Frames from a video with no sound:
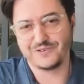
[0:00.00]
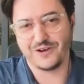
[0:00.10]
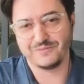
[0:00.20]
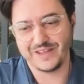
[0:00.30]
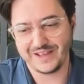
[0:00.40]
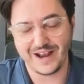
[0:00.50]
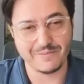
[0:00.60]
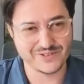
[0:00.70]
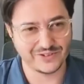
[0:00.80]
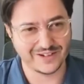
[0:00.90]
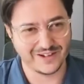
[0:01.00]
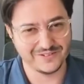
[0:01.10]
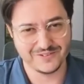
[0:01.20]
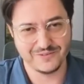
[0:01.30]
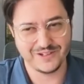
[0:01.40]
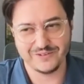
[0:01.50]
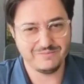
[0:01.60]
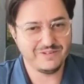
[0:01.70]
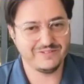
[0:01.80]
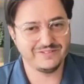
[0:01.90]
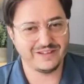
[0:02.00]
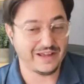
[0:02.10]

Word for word: from that Amazon account without them even.